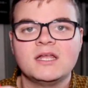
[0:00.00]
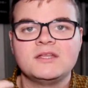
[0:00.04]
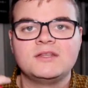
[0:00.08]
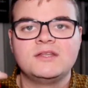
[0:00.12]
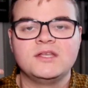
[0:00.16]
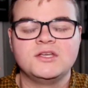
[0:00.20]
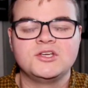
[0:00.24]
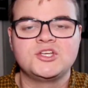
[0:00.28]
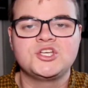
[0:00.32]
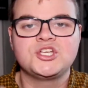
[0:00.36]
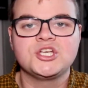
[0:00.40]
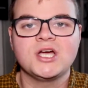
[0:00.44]

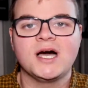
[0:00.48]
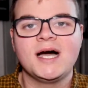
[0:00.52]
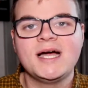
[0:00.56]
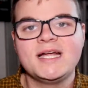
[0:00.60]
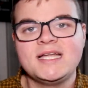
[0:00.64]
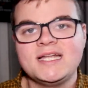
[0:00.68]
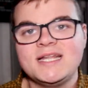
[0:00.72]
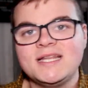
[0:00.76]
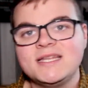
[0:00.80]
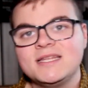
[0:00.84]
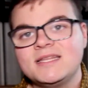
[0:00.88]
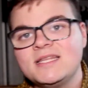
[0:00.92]
The
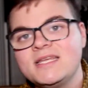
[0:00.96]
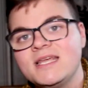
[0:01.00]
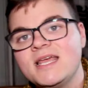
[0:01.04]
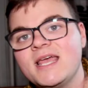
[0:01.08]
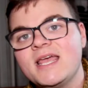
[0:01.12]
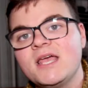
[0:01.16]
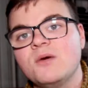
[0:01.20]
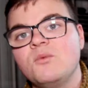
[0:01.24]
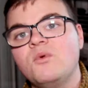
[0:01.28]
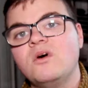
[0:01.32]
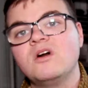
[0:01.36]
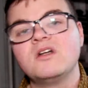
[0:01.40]
Shining. The
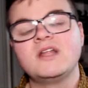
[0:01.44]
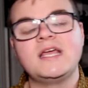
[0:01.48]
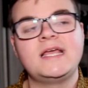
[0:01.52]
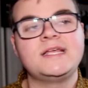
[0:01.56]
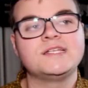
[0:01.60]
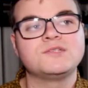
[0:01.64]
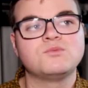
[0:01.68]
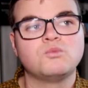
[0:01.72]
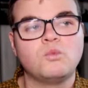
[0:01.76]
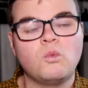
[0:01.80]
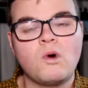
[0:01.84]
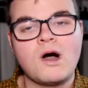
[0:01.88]
It one
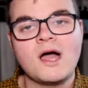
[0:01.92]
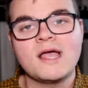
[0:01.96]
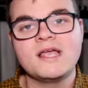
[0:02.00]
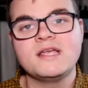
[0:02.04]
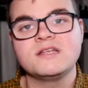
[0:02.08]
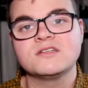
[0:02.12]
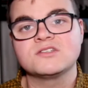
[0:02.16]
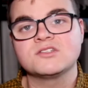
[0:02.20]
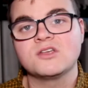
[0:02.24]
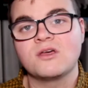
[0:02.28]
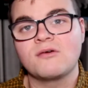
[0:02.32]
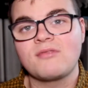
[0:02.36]
is
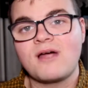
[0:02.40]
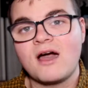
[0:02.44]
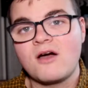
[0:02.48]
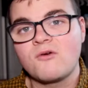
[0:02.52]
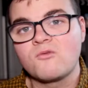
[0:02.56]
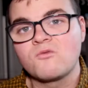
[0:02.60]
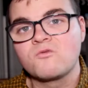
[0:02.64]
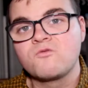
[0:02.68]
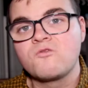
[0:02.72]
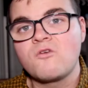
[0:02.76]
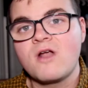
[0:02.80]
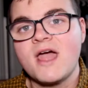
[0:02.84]
white, so that
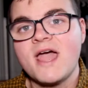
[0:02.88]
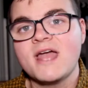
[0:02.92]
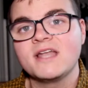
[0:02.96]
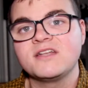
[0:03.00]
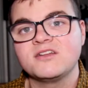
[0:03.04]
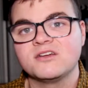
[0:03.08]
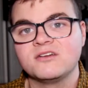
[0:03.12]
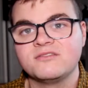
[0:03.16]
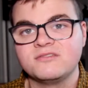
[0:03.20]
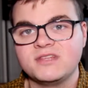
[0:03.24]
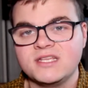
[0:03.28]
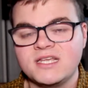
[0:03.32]

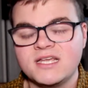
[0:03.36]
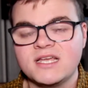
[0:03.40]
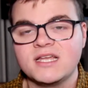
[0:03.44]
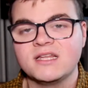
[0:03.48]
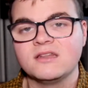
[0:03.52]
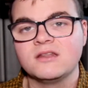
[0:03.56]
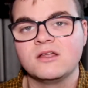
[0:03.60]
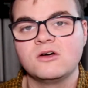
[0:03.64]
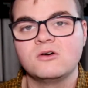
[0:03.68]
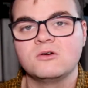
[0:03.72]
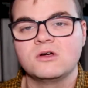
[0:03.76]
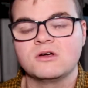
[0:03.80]
red of the
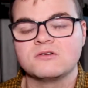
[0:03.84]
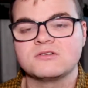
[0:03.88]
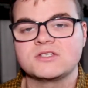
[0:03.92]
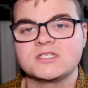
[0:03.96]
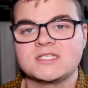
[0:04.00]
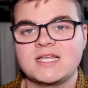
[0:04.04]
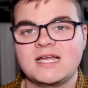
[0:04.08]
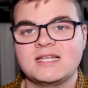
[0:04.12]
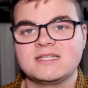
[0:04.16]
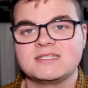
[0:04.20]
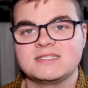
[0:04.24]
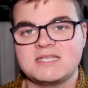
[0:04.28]
It logo
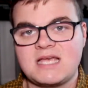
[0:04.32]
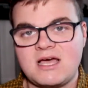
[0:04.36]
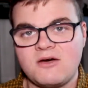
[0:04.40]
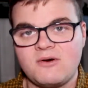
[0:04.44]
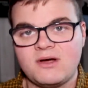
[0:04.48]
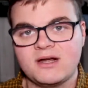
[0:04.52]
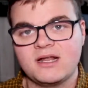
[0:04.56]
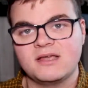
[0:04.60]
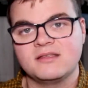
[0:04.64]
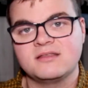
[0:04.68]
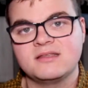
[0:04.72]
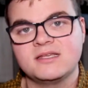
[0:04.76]
stands
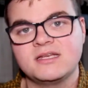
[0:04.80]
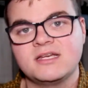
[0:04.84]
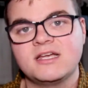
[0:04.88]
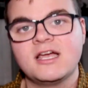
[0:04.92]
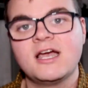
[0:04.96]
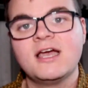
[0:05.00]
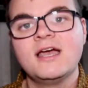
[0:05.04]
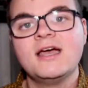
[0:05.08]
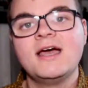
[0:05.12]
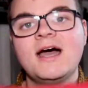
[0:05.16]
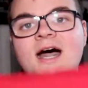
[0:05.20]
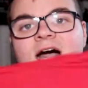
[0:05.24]
out, and I think
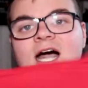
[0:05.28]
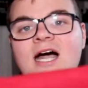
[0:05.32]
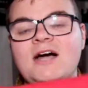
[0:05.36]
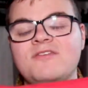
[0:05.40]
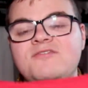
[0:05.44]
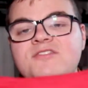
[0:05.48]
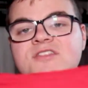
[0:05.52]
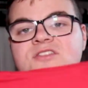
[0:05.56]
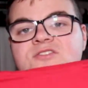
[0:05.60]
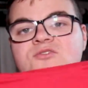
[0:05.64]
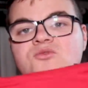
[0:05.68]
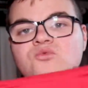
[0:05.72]

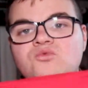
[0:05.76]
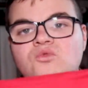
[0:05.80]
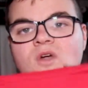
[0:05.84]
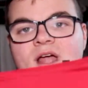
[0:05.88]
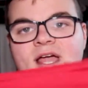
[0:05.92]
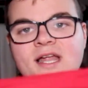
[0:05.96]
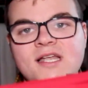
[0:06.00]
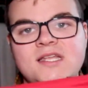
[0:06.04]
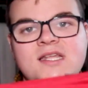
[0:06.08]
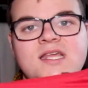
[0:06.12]
having the red